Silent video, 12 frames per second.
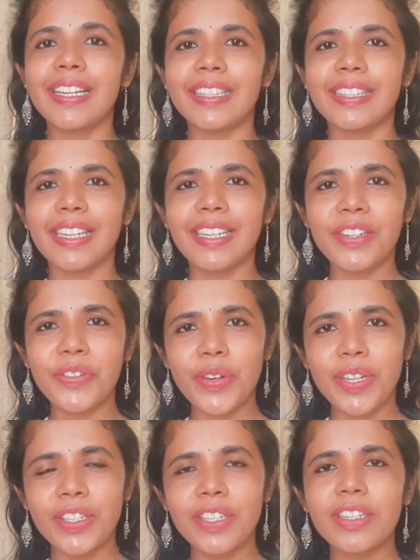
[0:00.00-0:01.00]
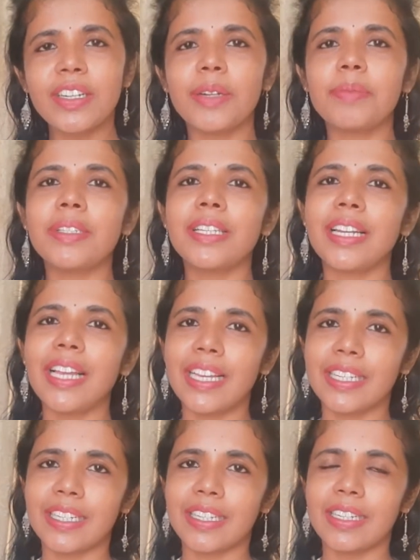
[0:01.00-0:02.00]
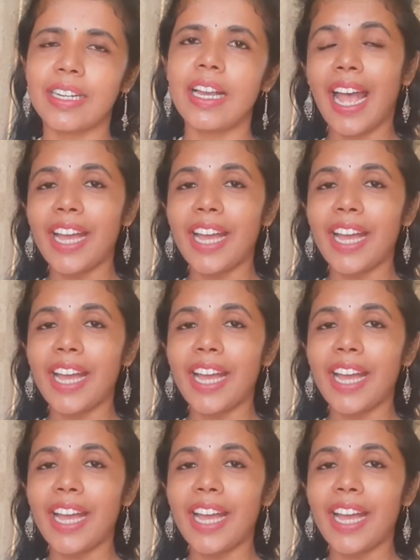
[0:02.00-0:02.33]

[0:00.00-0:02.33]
The literature comes later